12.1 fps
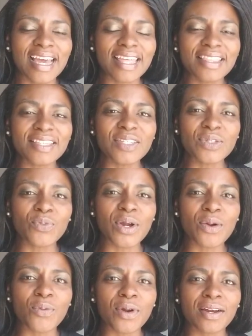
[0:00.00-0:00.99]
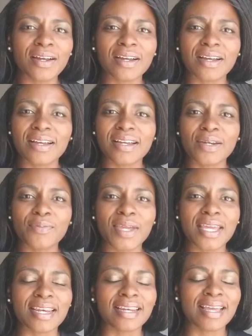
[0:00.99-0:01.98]
And this is where we're going to
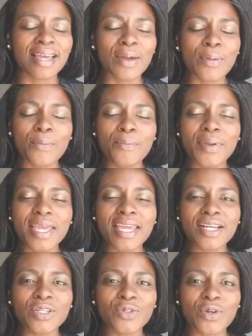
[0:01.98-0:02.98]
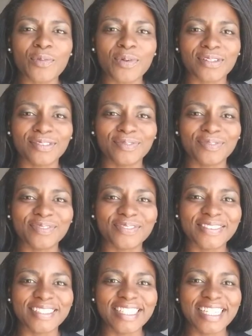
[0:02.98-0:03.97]
be in big trouble
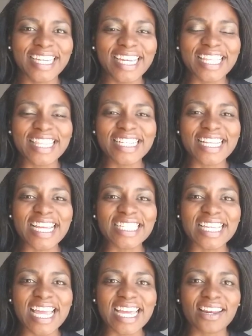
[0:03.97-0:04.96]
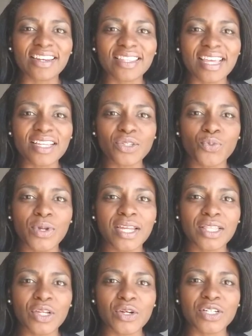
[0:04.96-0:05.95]
in the days ahead unless
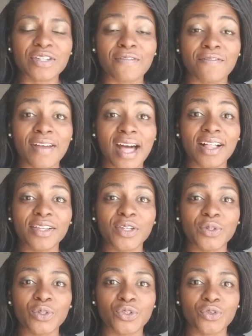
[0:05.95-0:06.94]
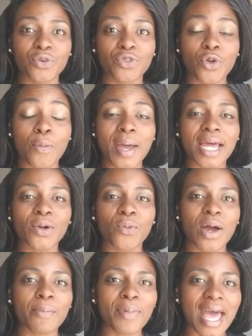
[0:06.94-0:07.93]
we learn to value truth, no matter
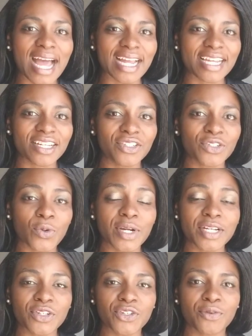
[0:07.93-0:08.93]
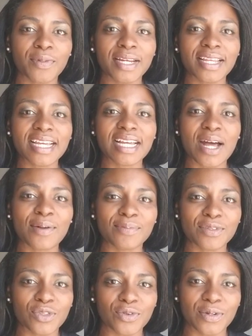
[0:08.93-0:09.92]
what package or instrument it
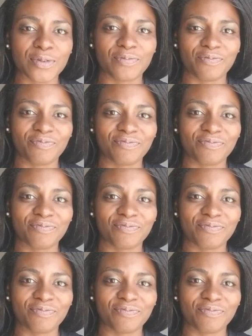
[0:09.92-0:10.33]
comes through.